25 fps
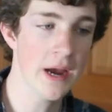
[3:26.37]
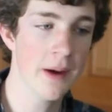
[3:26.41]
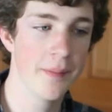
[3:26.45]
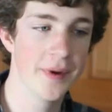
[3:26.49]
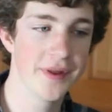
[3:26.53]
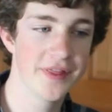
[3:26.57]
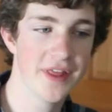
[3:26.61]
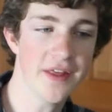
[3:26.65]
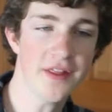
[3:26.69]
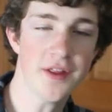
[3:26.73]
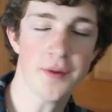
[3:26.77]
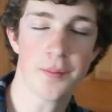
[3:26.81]

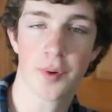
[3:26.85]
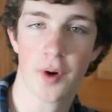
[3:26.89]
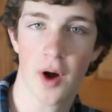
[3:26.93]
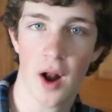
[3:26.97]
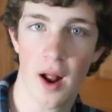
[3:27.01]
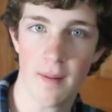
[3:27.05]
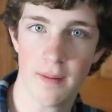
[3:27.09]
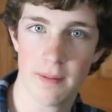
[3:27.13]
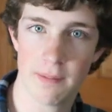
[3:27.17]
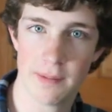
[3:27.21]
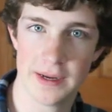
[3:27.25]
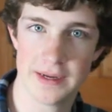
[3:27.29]
But then the
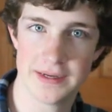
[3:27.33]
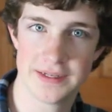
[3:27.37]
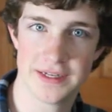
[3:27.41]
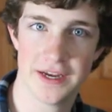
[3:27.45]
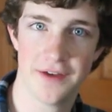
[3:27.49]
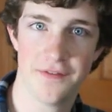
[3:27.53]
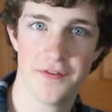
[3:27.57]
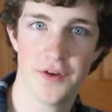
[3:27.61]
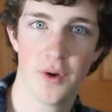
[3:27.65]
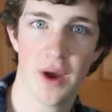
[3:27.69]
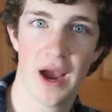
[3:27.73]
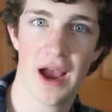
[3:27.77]
problem is
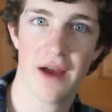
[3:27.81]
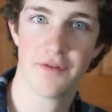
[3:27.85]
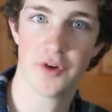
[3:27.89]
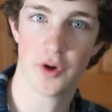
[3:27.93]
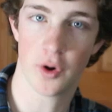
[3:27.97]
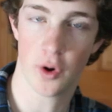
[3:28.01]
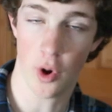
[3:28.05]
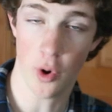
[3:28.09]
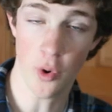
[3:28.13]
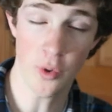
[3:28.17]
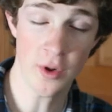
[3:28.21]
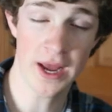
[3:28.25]
if you have
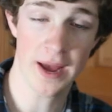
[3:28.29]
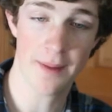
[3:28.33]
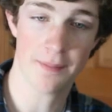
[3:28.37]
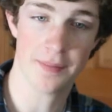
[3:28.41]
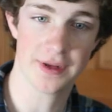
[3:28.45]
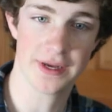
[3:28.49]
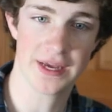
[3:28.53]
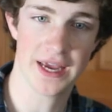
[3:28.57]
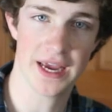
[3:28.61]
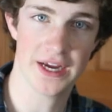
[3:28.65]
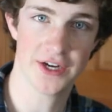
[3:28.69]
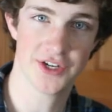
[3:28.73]
your own
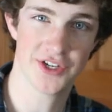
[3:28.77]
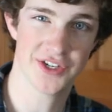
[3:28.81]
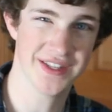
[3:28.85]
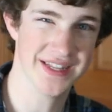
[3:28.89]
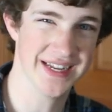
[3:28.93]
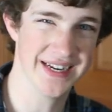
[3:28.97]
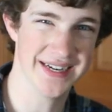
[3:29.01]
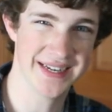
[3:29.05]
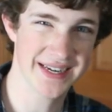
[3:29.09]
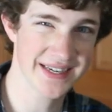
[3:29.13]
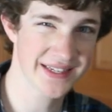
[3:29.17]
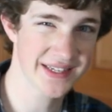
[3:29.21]
application
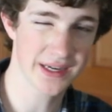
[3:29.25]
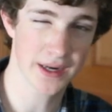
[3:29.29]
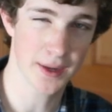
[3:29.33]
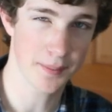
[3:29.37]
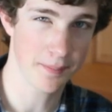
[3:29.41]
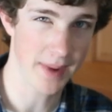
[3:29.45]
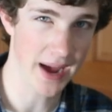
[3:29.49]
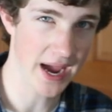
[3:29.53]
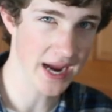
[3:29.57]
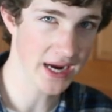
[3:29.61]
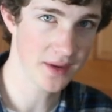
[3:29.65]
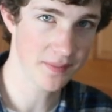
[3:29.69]
that doesn't
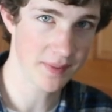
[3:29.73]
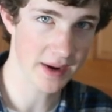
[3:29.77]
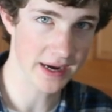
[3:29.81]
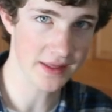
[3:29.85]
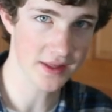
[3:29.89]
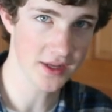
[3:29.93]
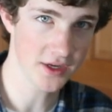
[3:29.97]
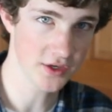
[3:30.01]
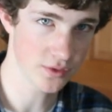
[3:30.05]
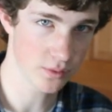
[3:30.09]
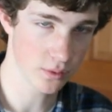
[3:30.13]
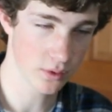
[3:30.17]
abide by
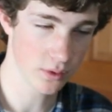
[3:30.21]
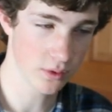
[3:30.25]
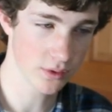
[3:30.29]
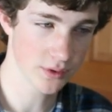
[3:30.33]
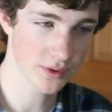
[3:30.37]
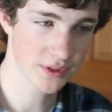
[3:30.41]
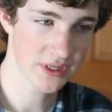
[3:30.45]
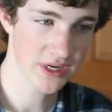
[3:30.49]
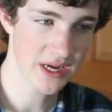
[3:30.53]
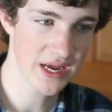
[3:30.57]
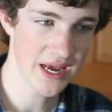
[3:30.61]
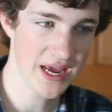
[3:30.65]
these rules,